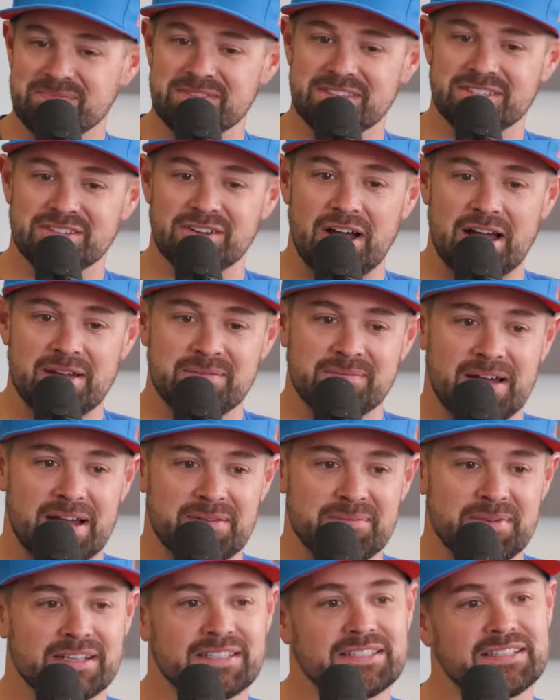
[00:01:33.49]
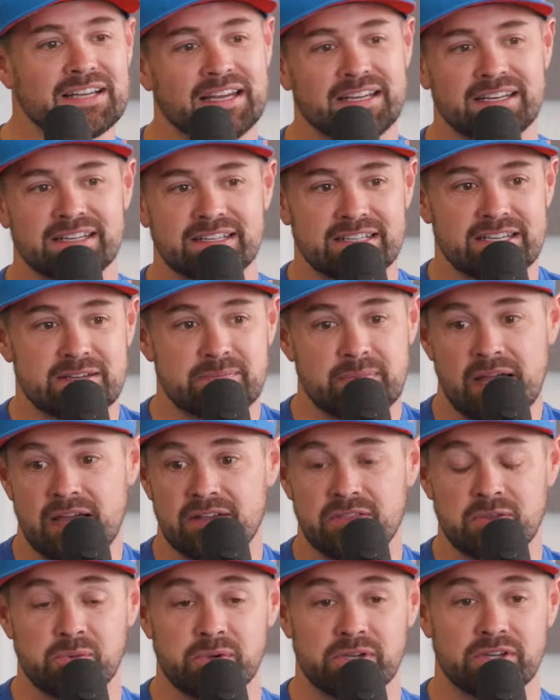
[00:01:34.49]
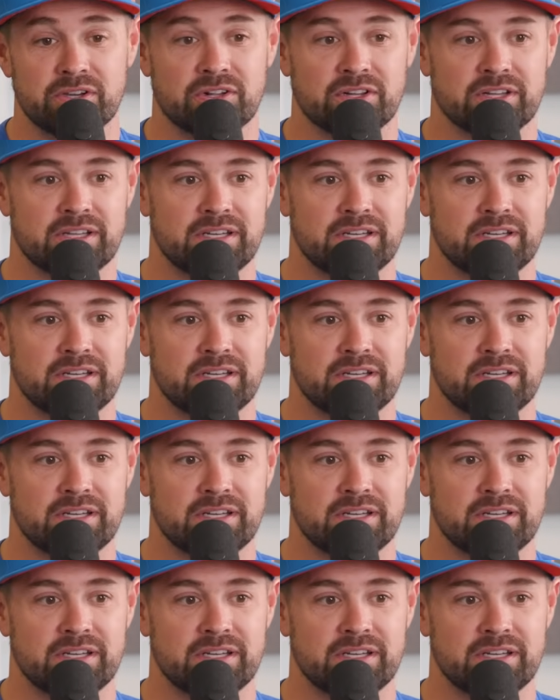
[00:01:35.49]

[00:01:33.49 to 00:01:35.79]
So I'm excited to get behind the wheel